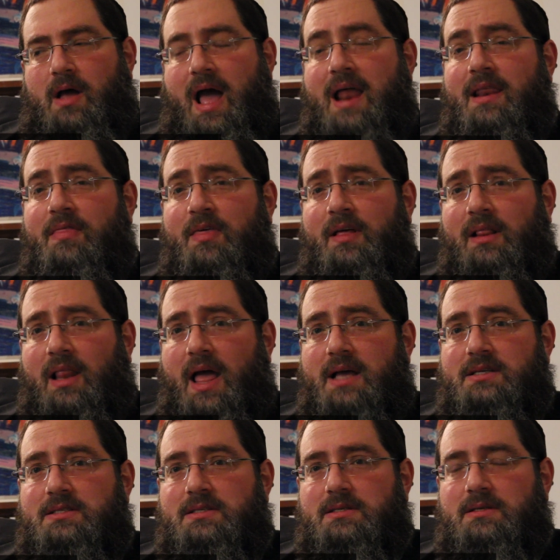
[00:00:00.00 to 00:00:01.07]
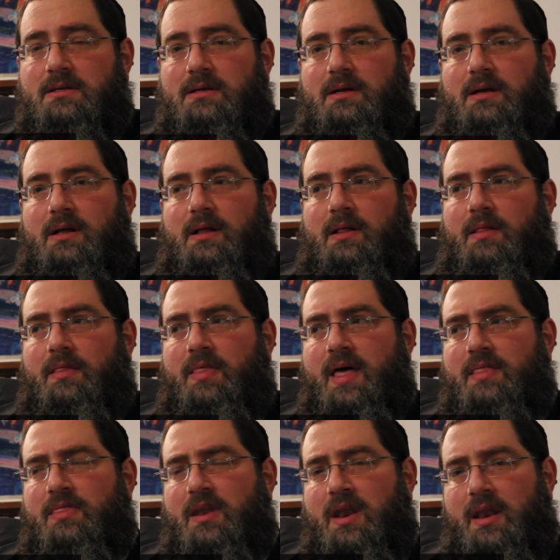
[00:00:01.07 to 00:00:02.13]
anything less
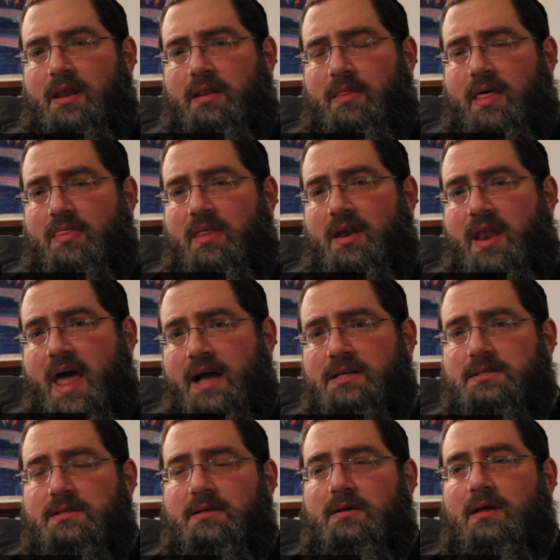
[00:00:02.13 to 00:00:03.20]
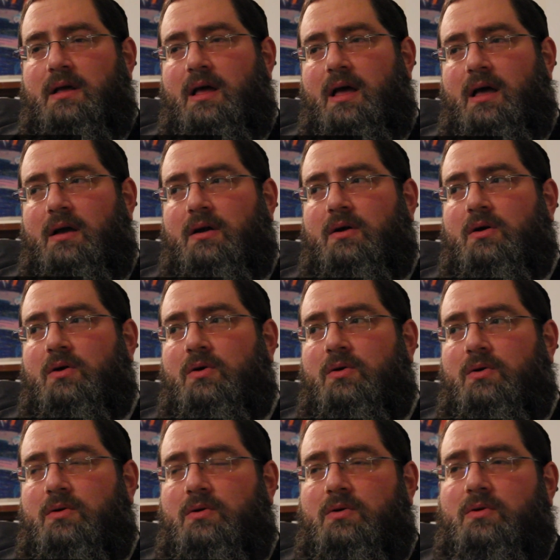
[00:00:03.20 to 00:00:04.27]
than the next
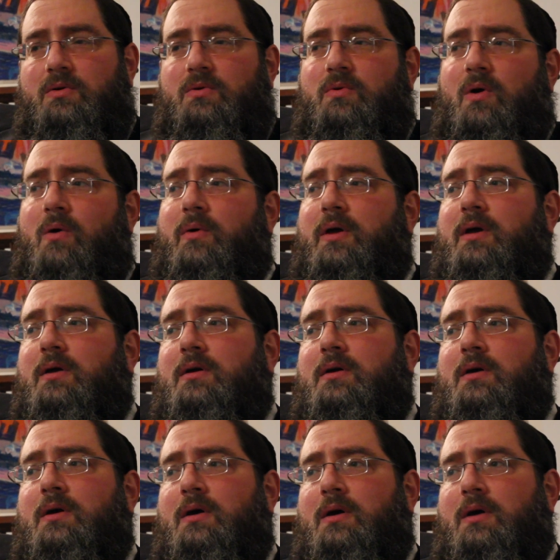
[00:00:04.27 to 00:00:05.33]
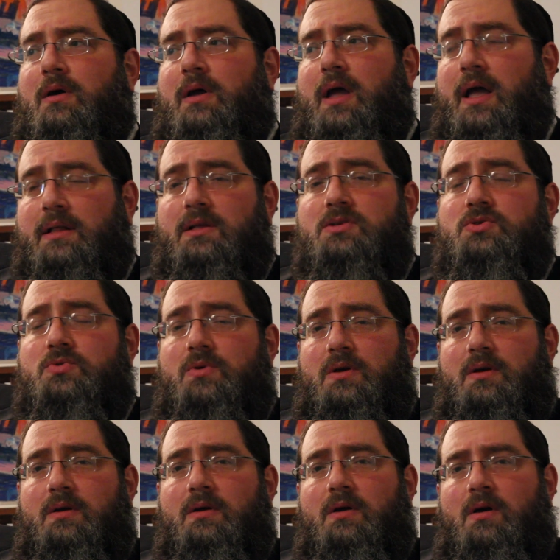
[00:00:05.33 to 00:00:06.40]
growing
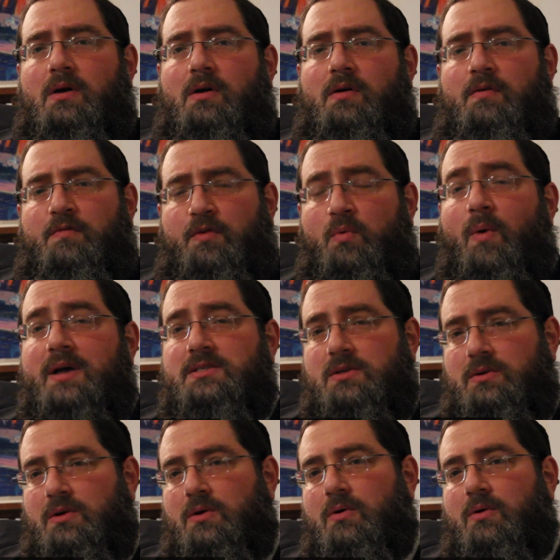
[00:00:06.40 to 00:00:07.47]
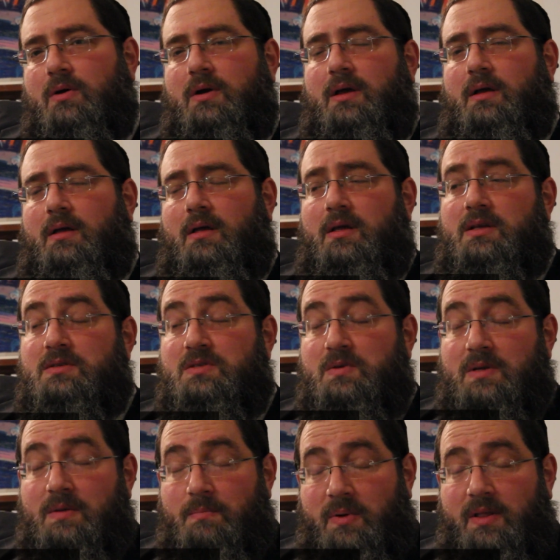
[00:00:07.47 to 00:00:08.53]
industry for Western New York,
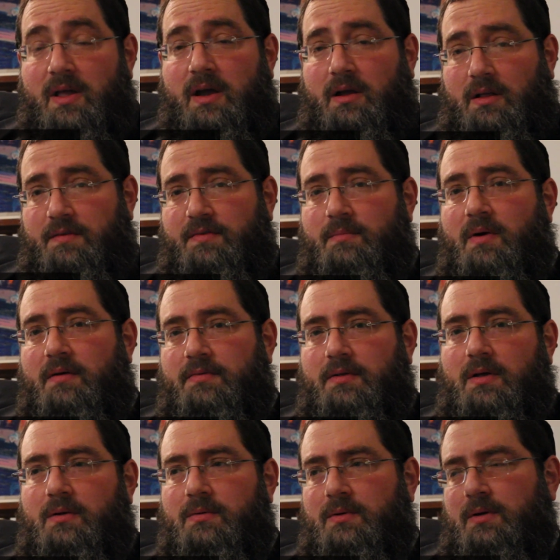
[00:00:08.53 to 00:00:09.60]
and particularly for Buffalo.